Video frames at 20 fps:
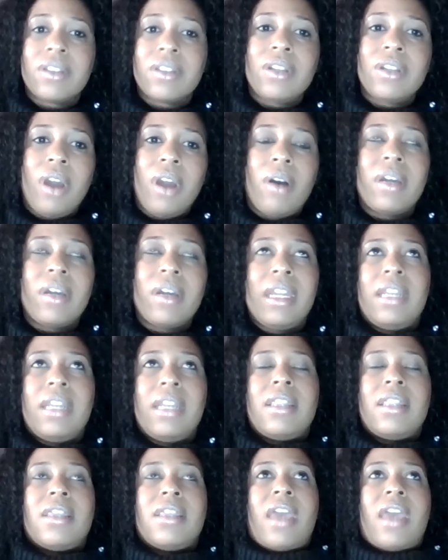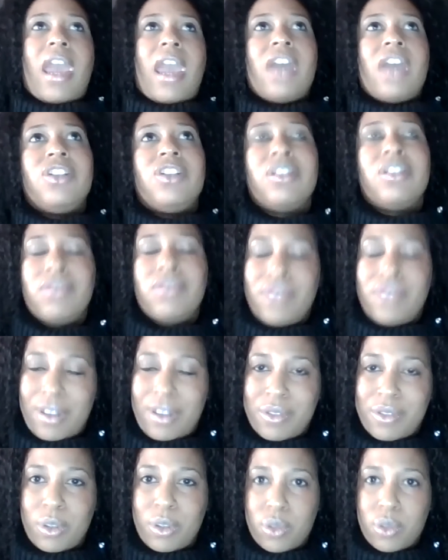in the age of
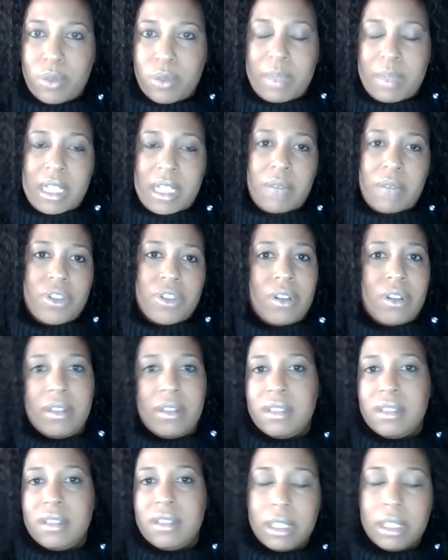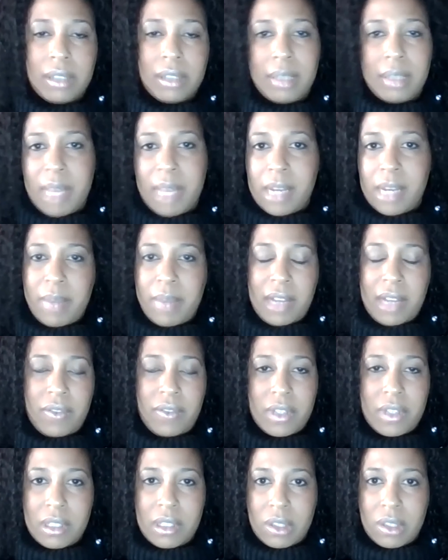social media, which are clearly many
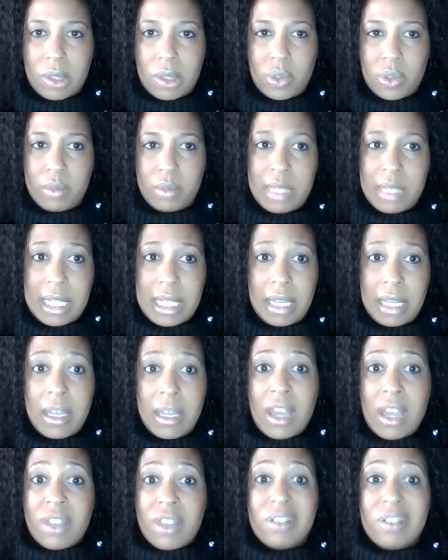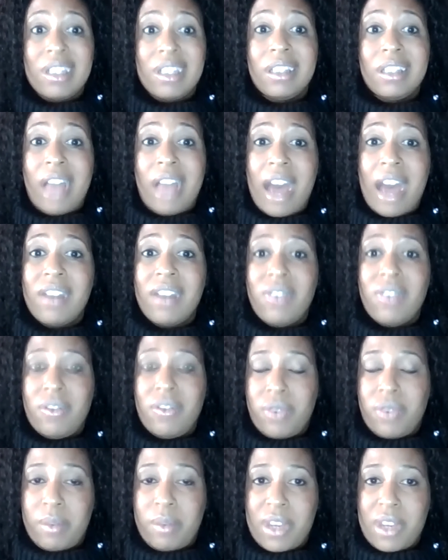benefits to social media, there's a lot of
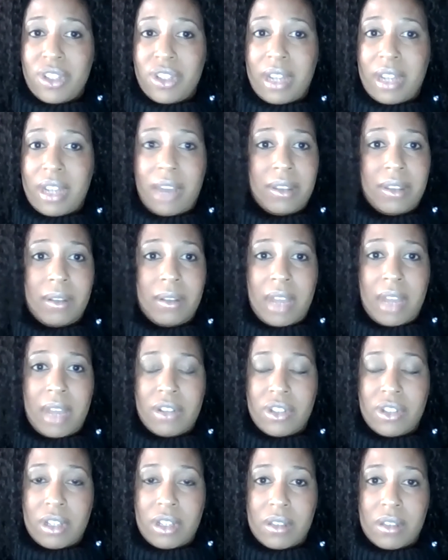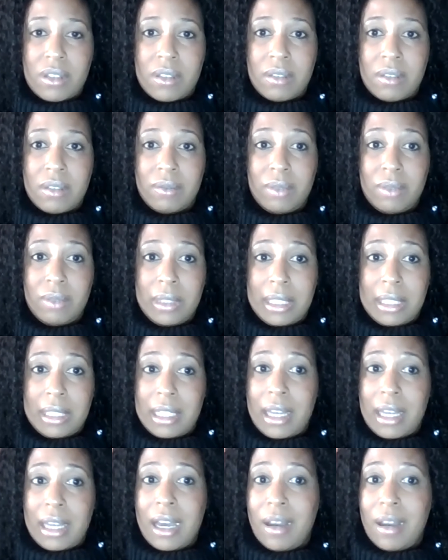information out there that's just
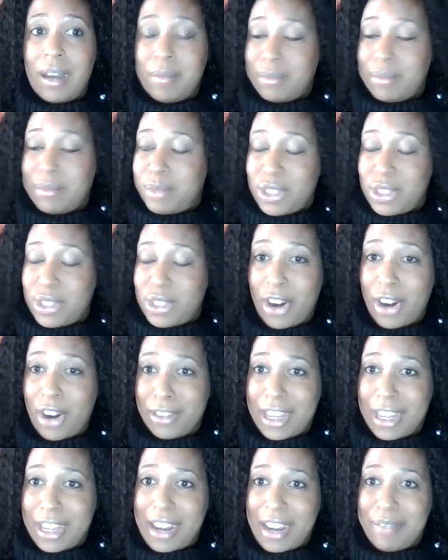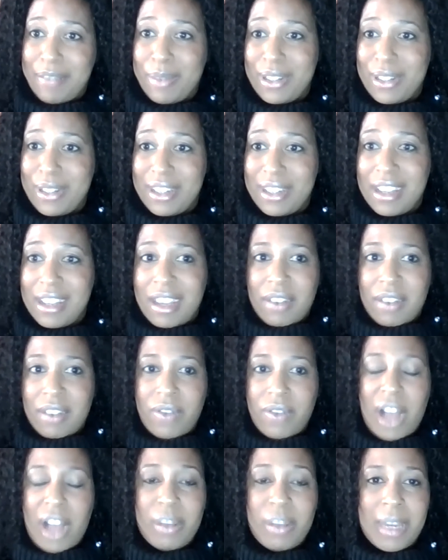really bizarre that I've been
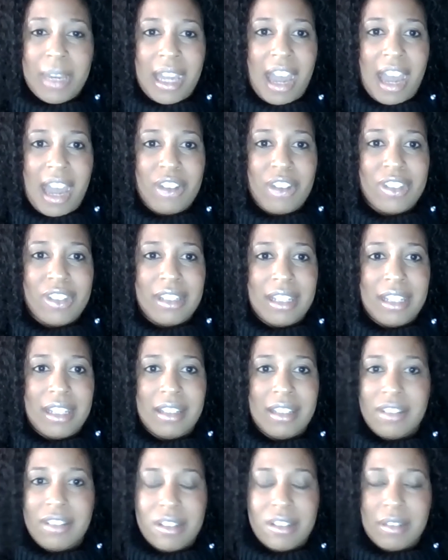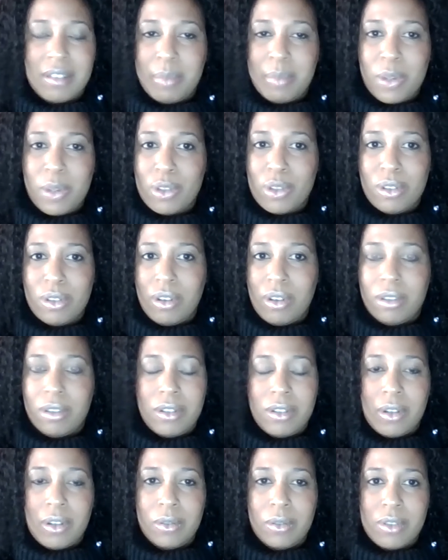following. I actually, just a personal
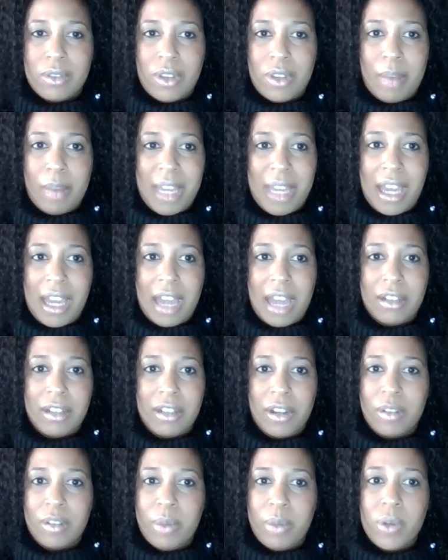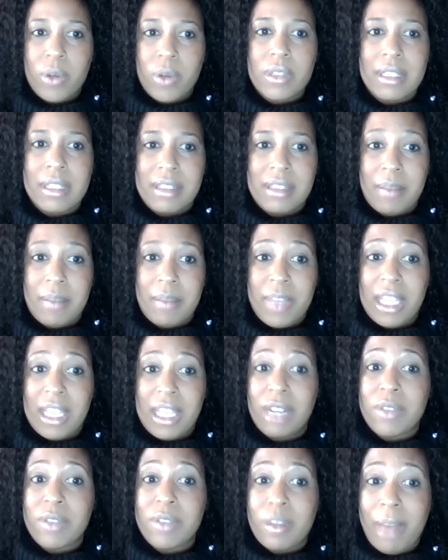note, saw my goddaughter posted something, and it
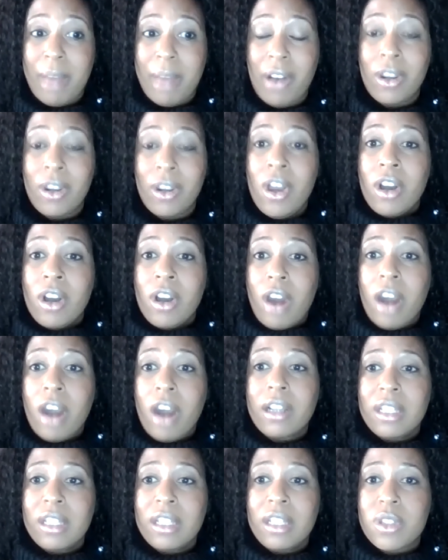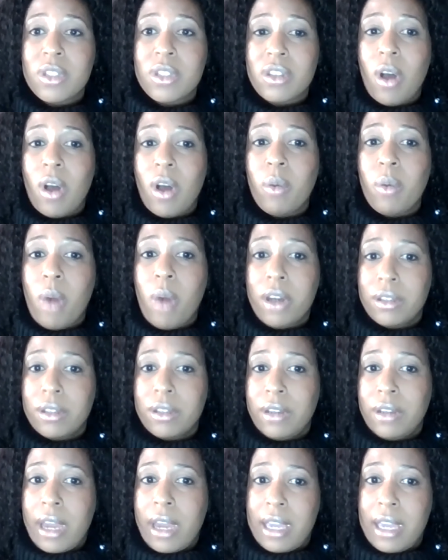was about gargling with salt water
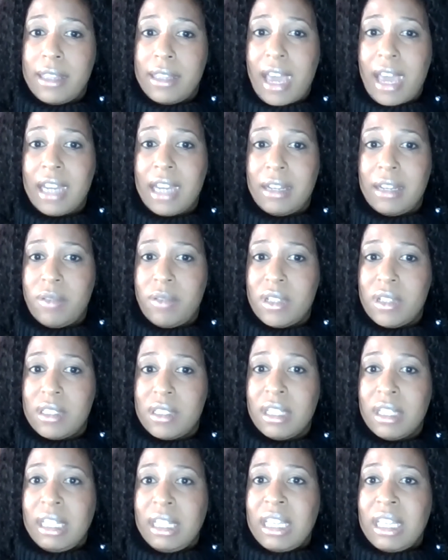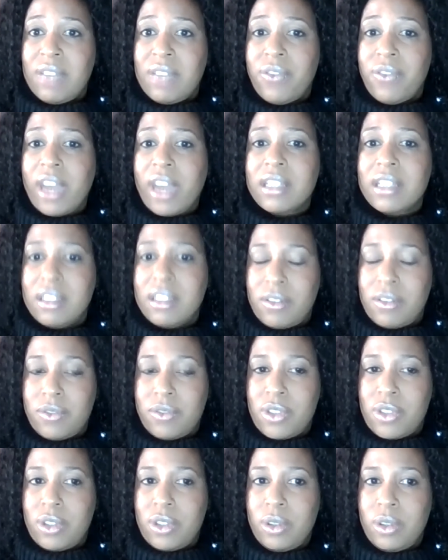and that it was effective
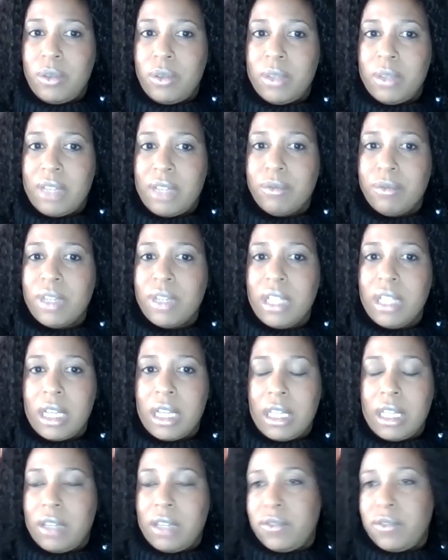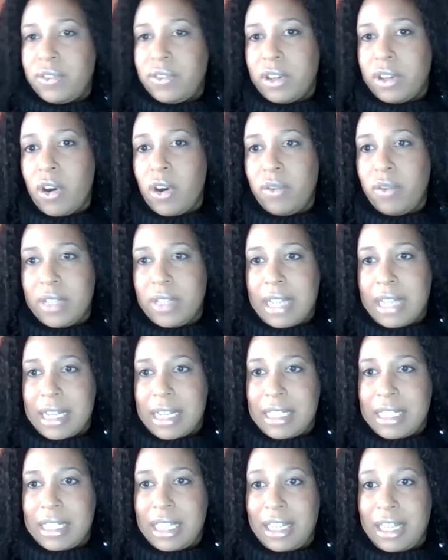to get rid of
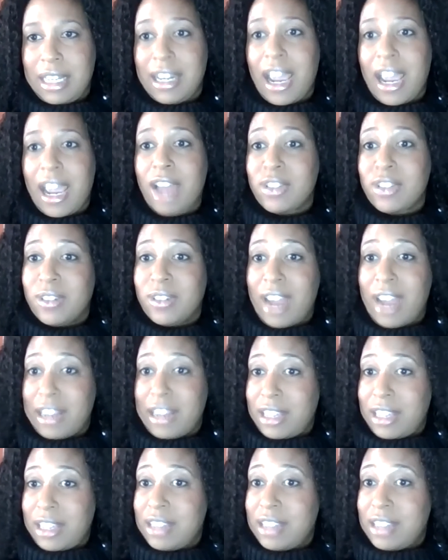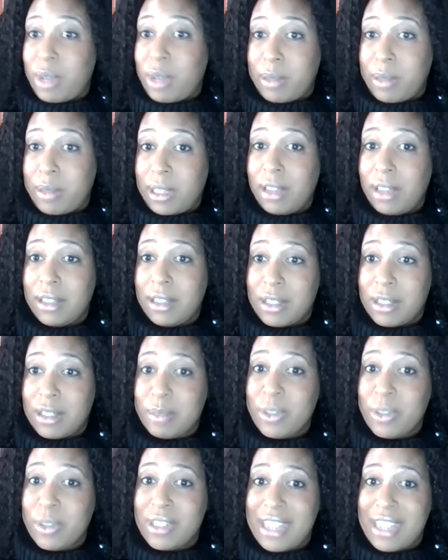COVID-19. And I asked her kindly, as a public health
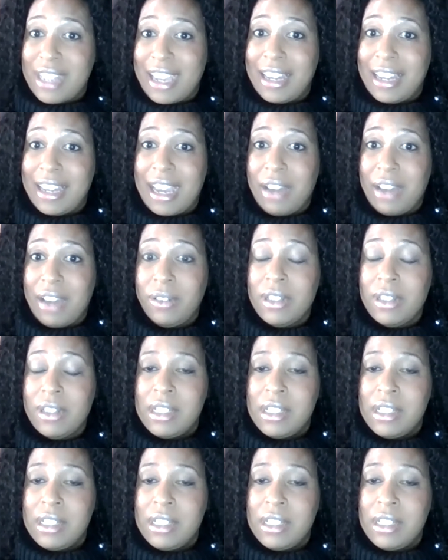expert, to take it down.